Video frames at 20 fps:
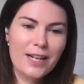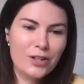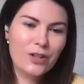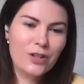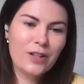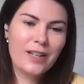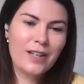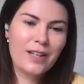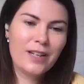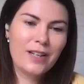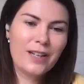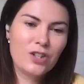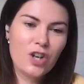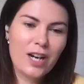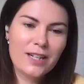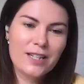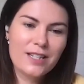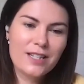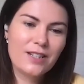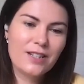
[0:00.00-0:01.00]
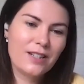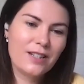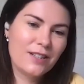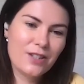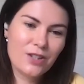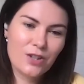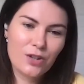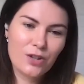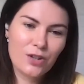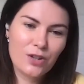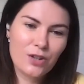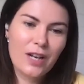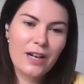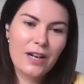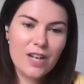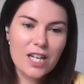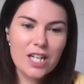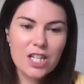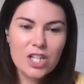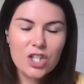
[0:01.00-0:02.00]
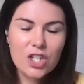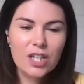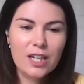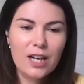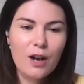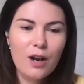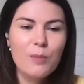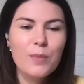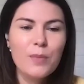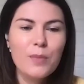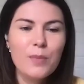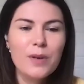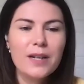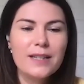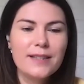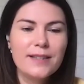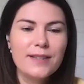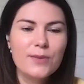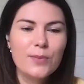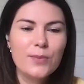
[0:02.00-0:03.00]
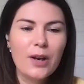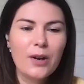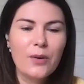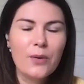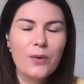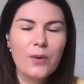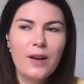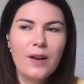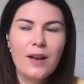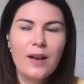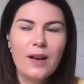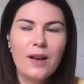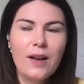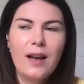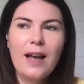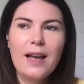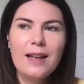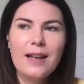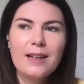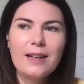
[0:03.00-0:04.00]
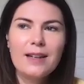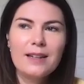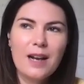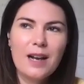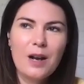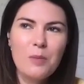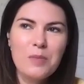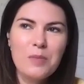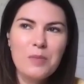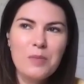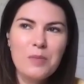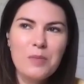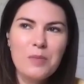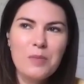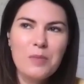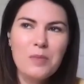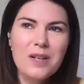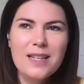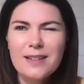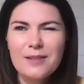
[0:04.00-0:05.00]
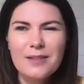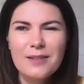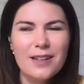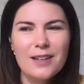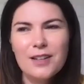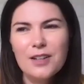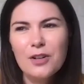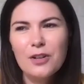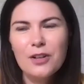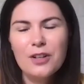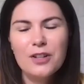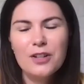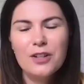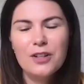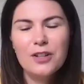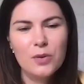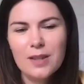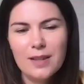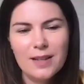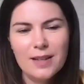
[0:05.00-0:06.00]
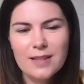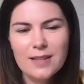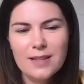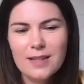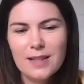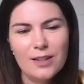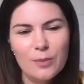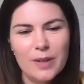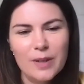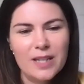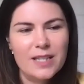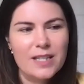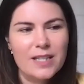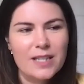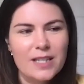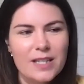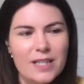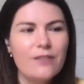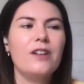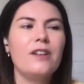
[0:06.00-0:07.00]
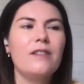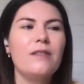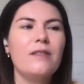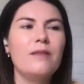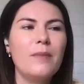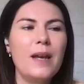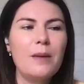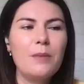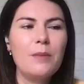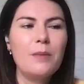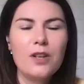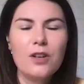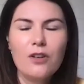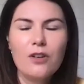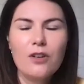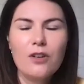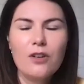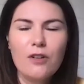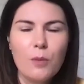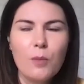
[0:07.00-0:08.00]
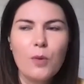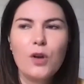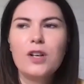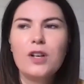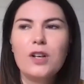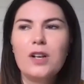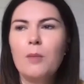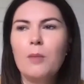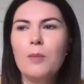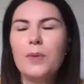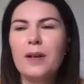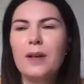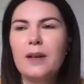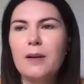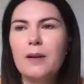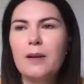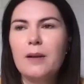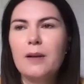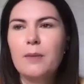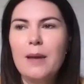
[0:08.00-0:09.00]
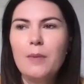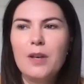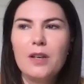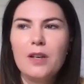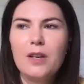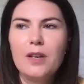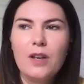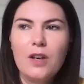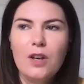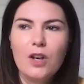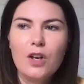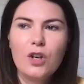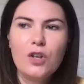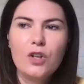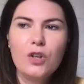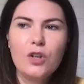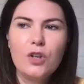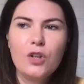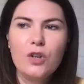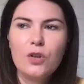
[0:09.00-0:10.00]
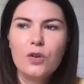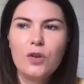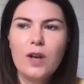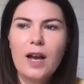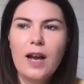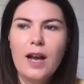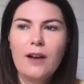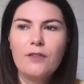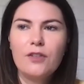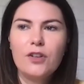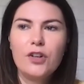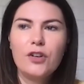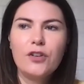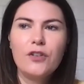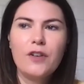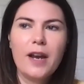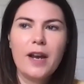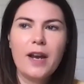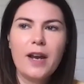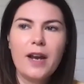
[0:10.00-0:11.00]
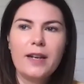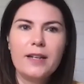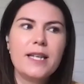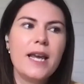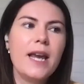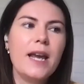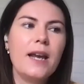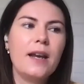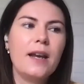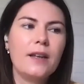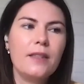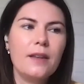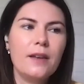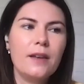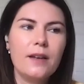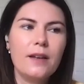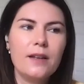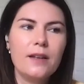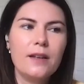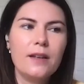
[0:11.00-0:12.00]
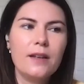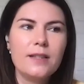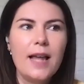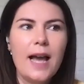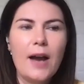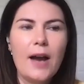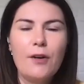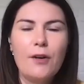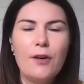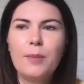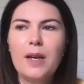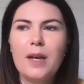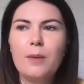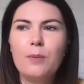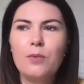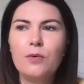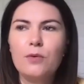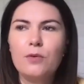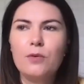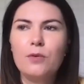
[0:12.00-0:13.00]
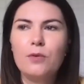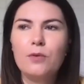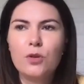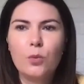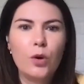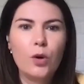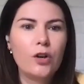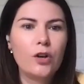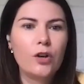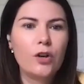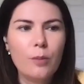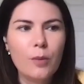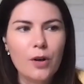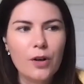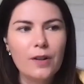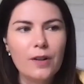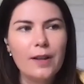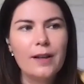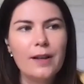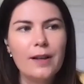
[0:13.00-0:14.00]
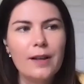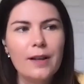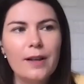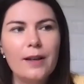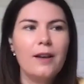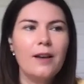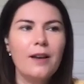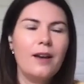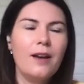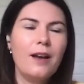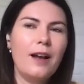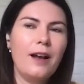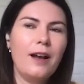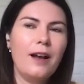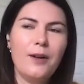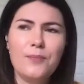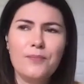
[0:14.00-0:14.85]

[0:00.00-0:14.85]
naturally attracted to adventure companies as well, and companies that are doing things a little bit different. Maybe you're a remote company. Maybe you have created tech that is allowing people to work remotely.